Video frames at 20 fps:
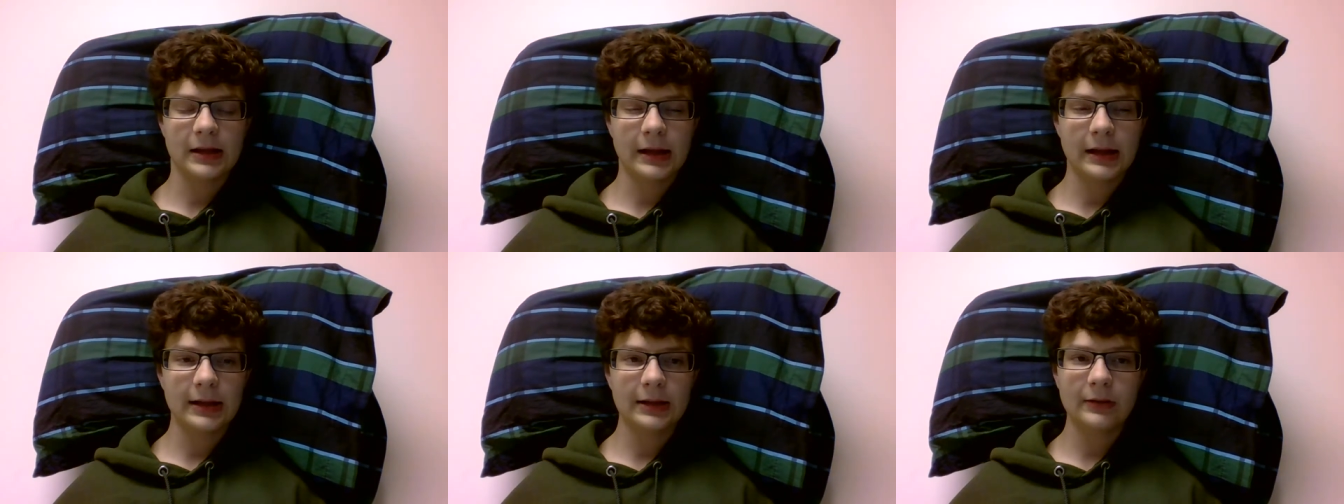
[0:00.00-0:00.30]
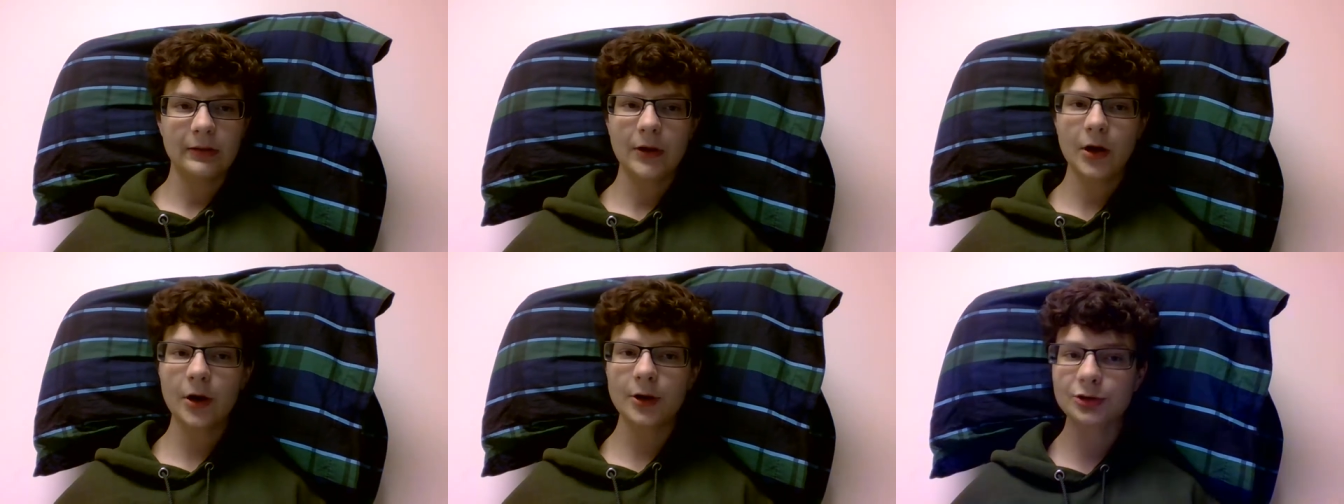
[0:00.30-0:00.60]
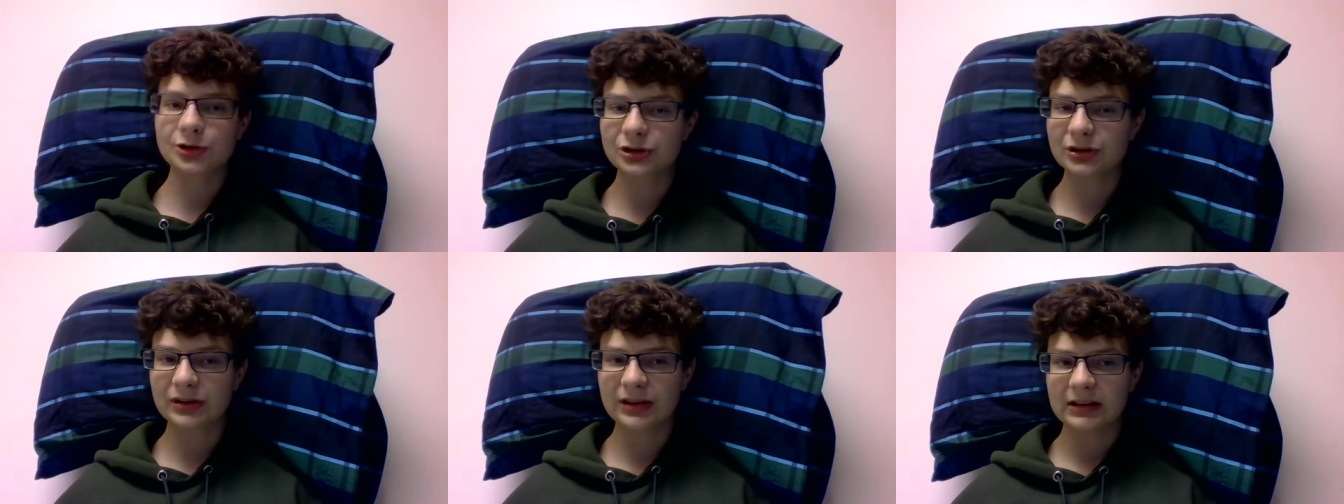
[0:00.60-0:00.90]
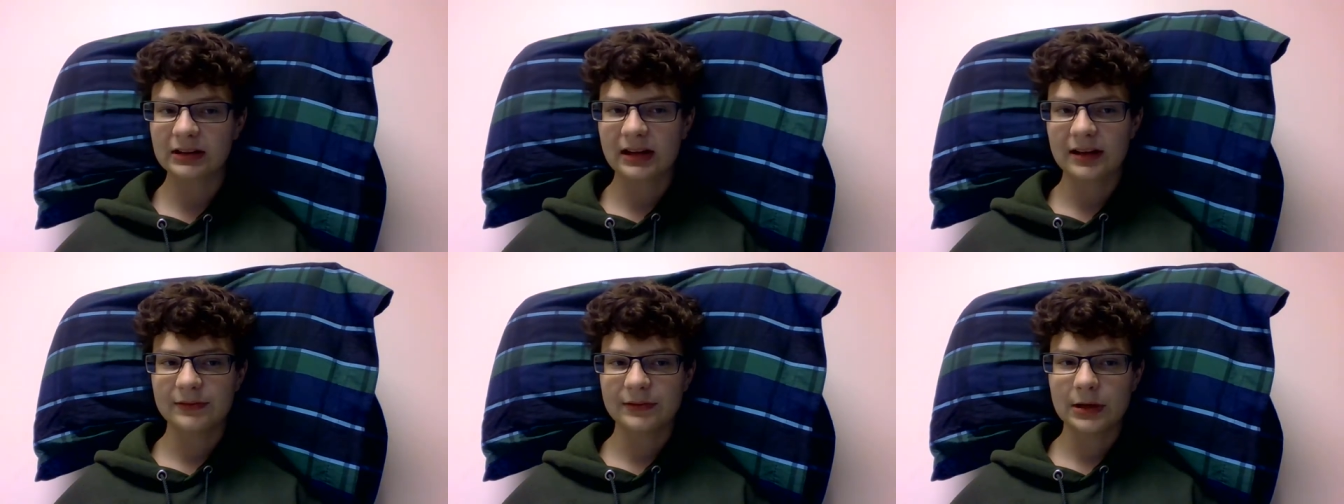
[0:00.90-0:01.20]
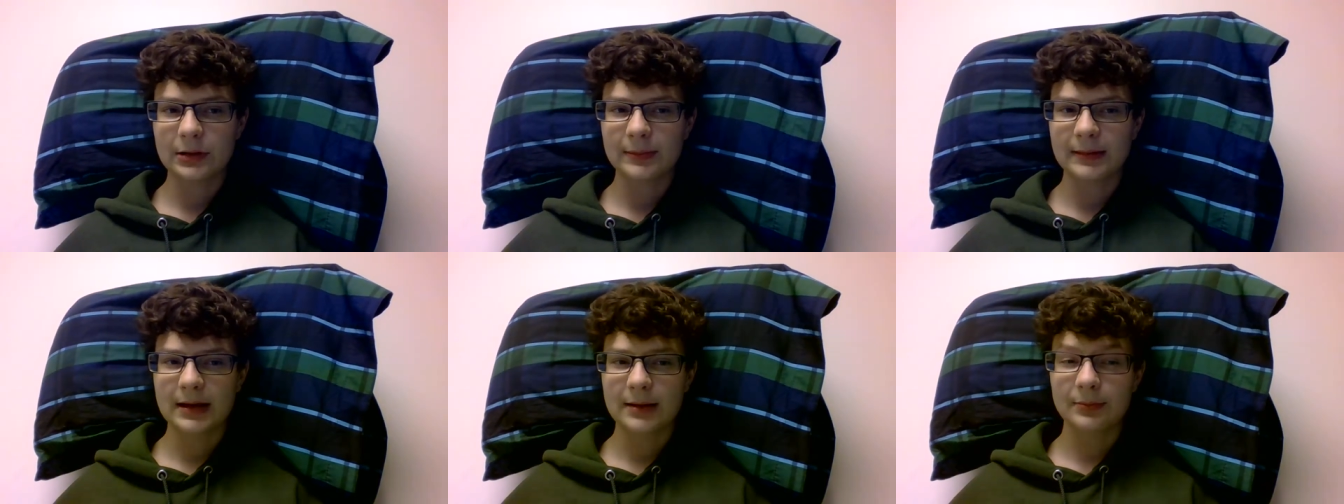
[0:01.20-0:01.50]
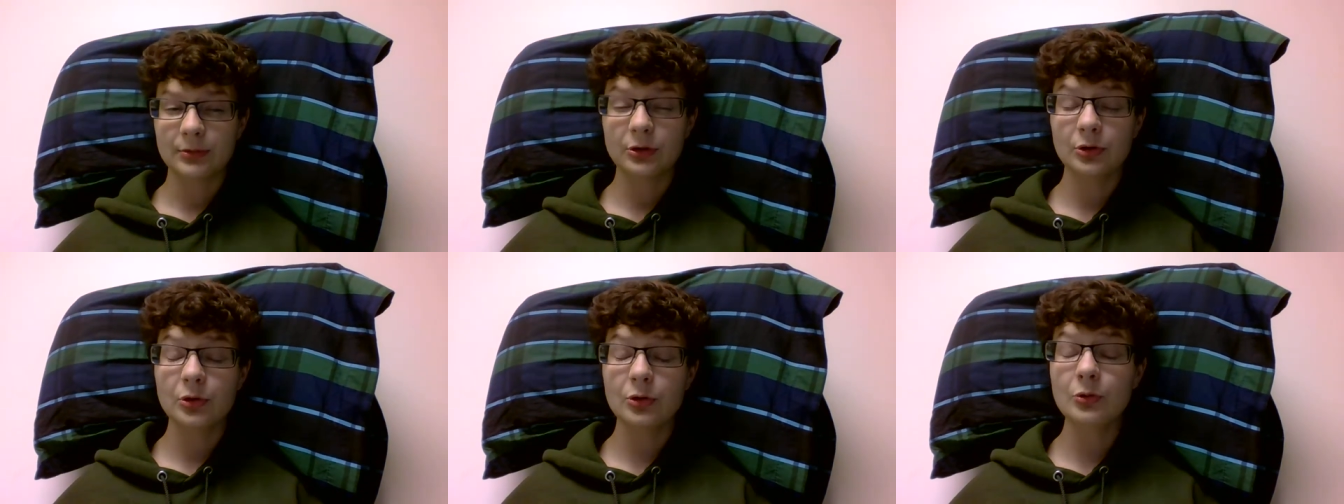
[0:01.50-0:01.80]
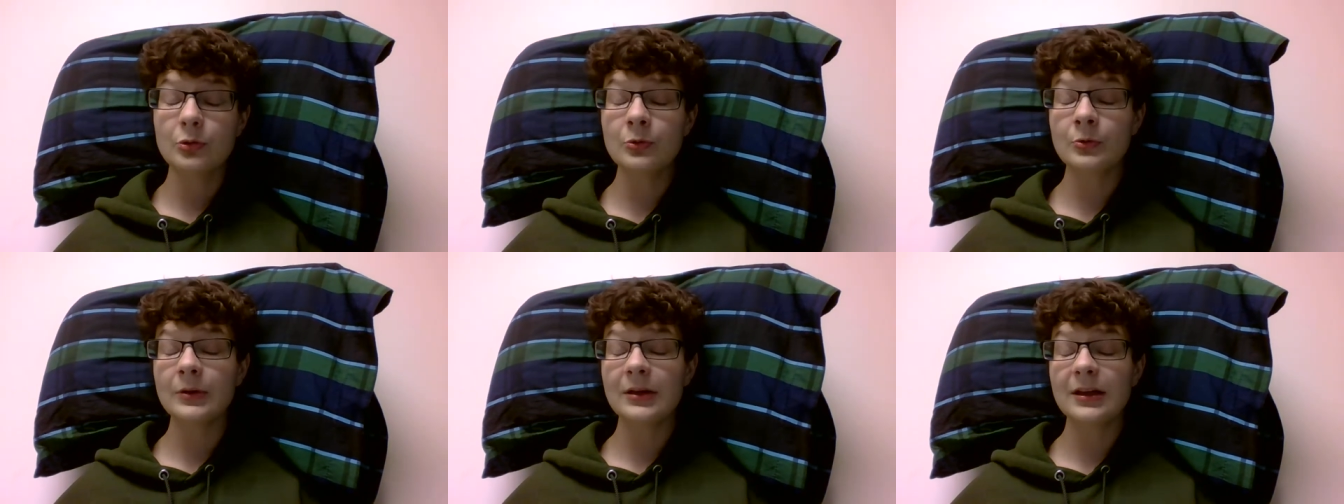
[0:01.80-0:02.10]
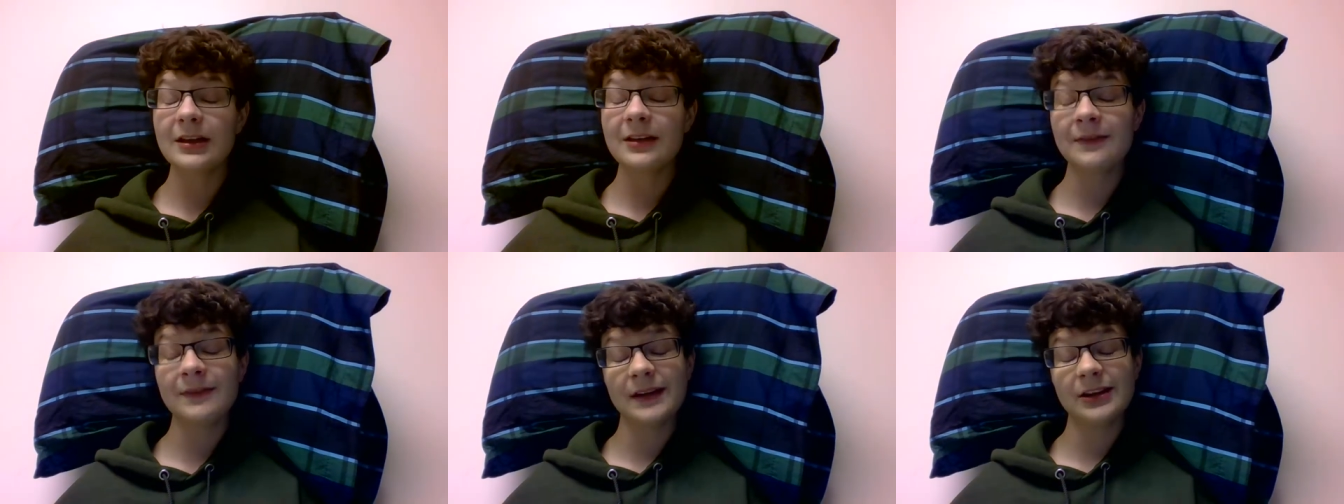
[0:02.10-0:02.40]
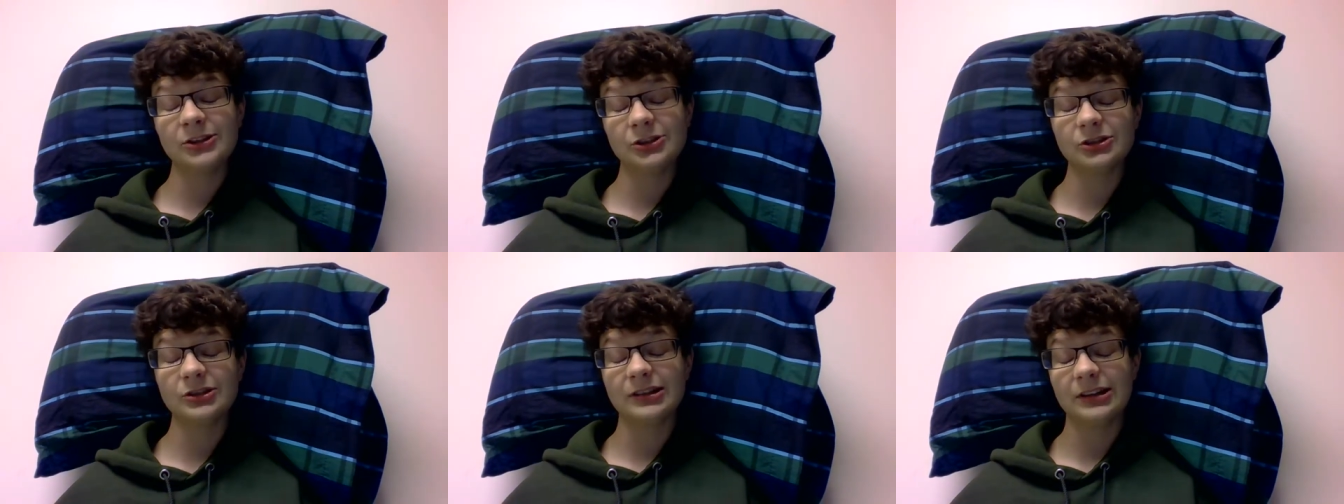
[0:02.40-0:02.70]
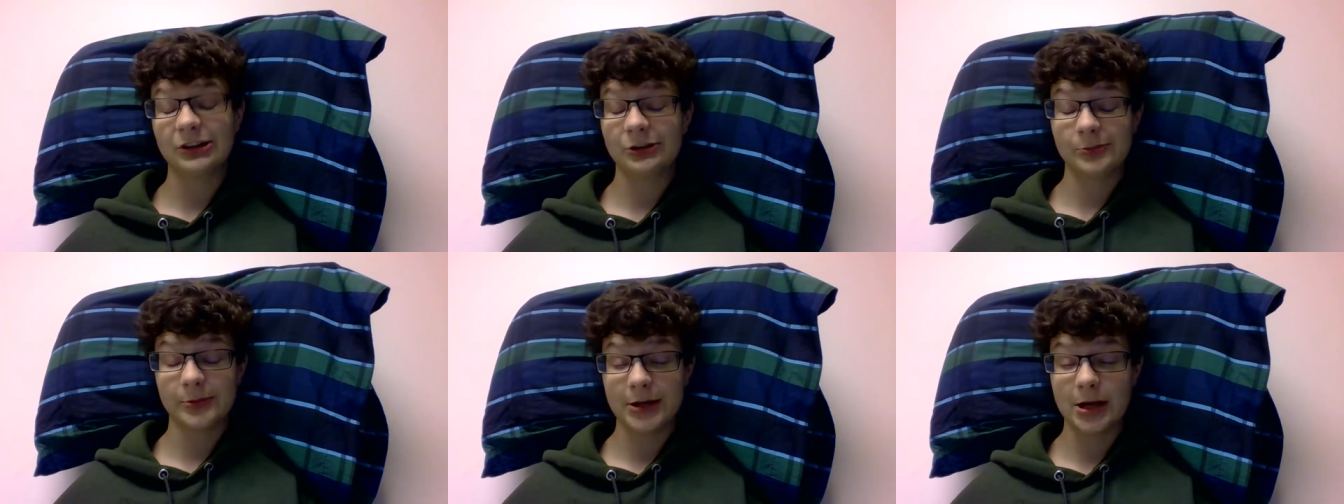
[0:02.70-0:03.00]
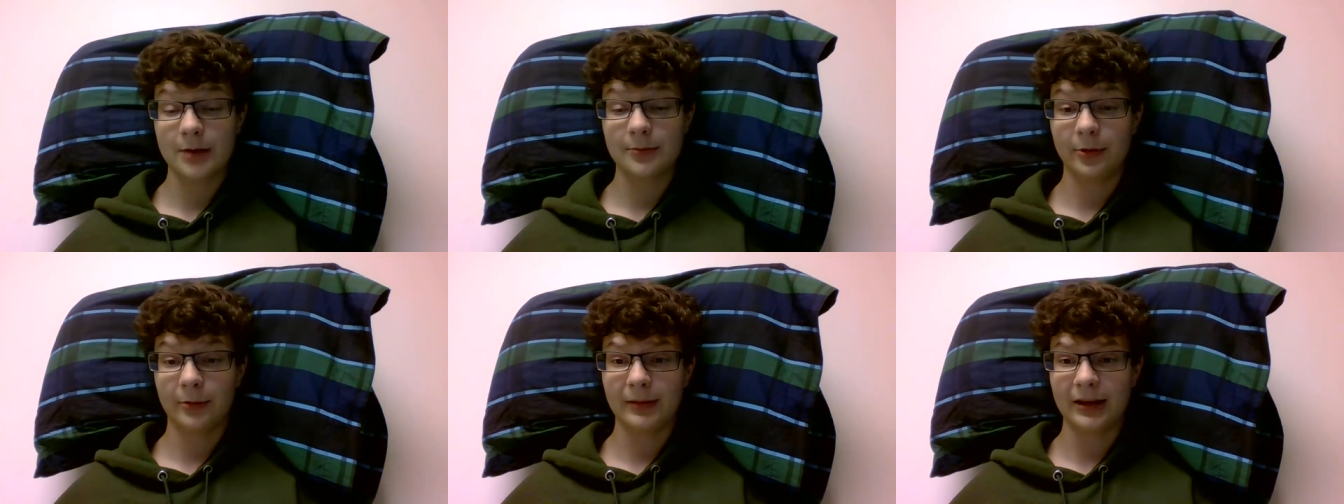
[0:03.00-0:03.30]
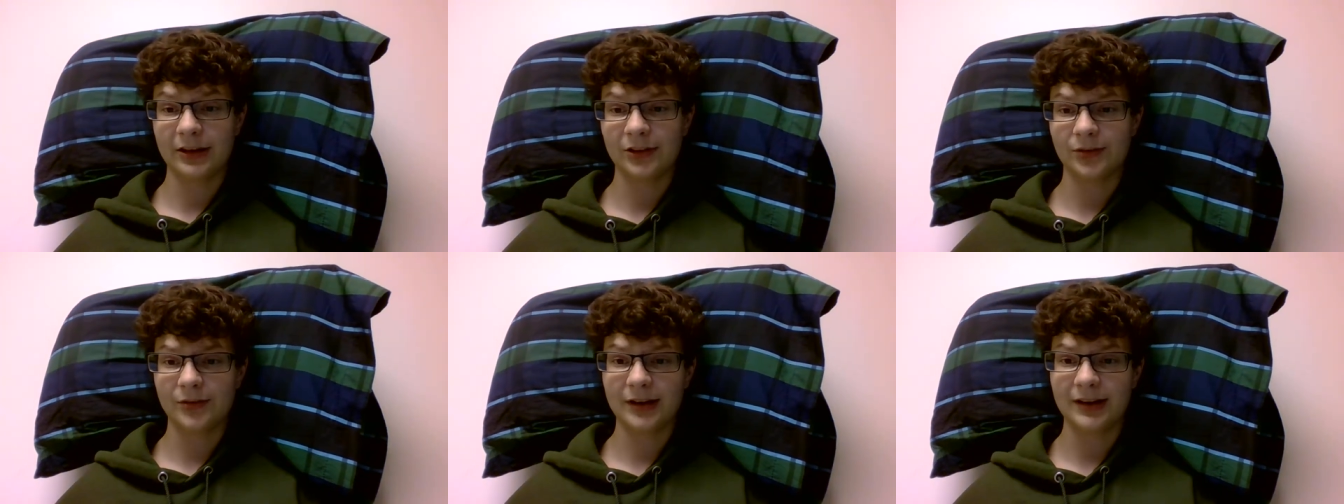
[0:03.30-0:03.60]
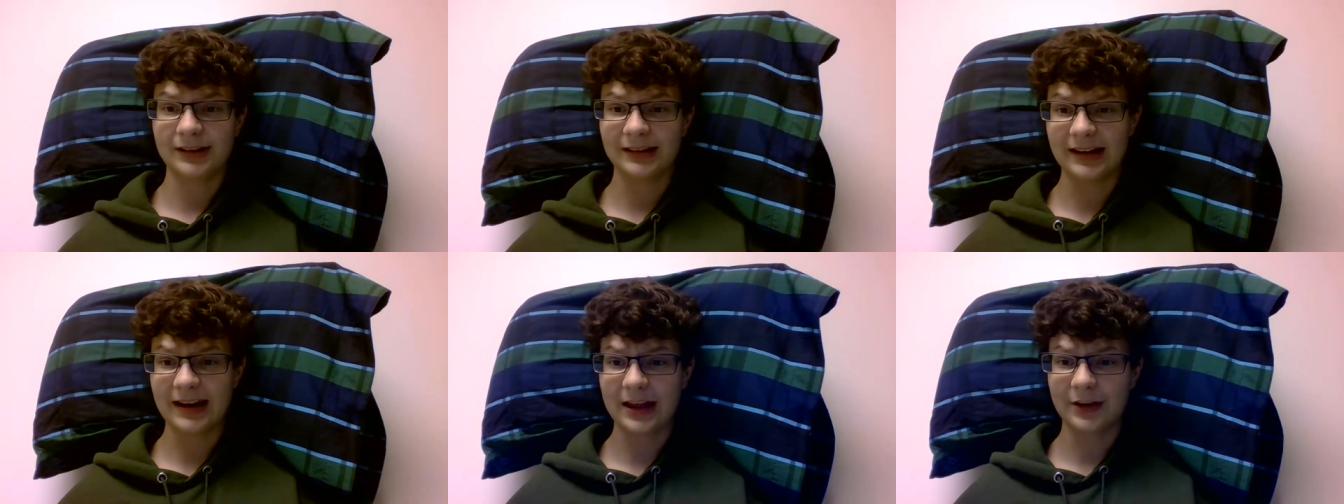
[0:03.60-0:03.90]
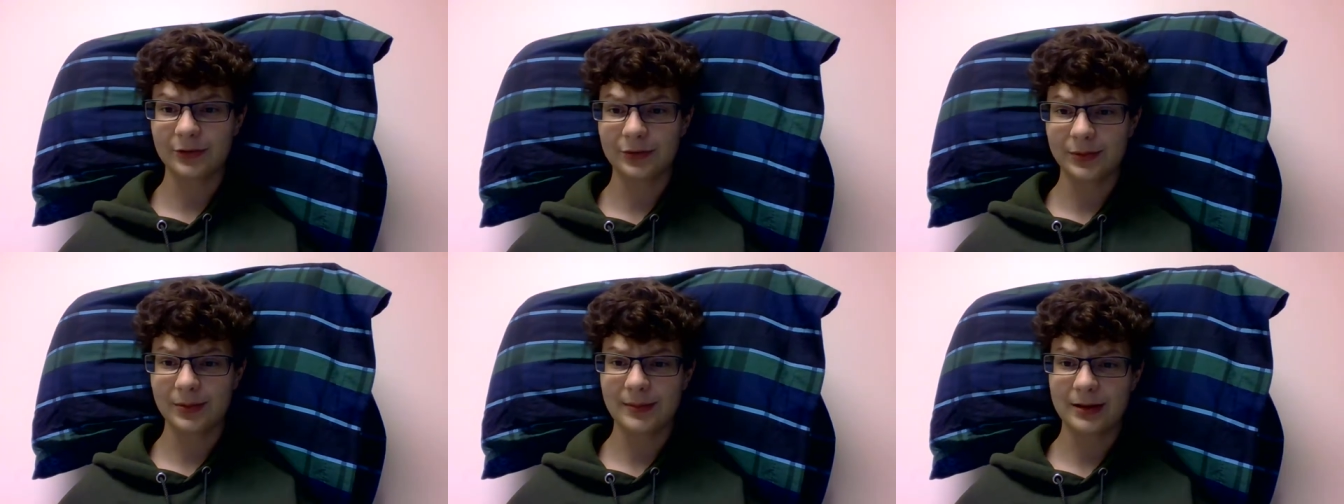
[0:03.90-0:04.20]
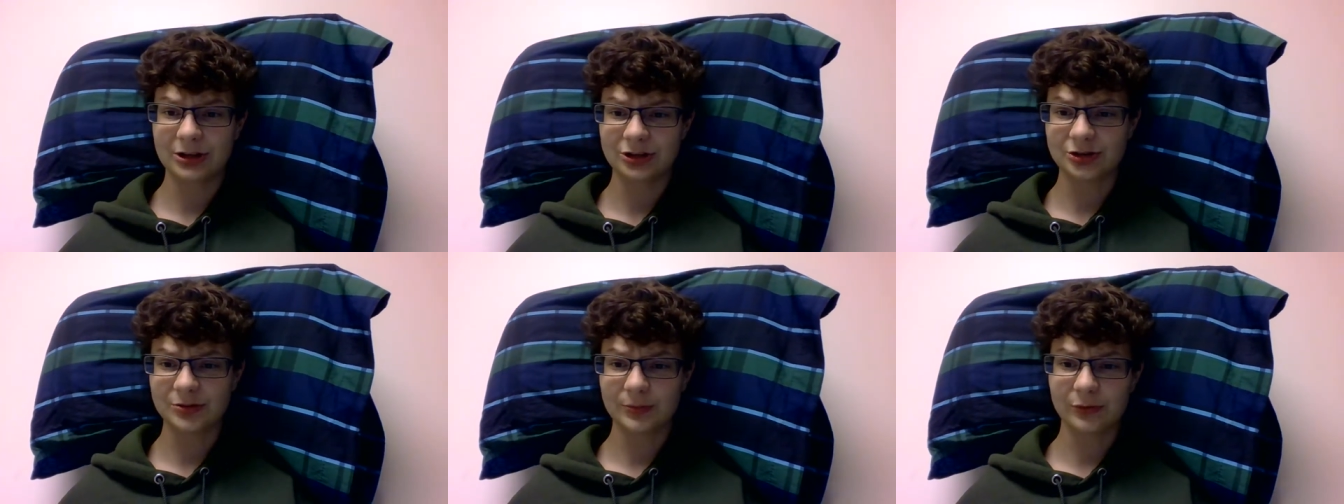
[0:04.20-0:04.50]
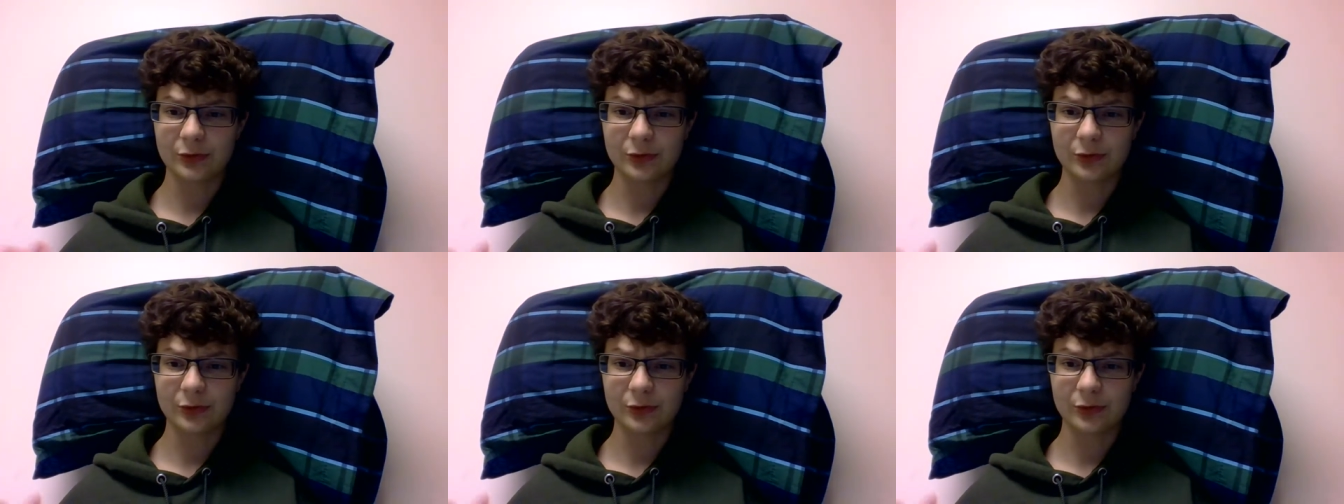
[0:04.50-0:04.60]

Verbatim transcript: a larger than life young man who eventually does become her best friend, and as we mentioned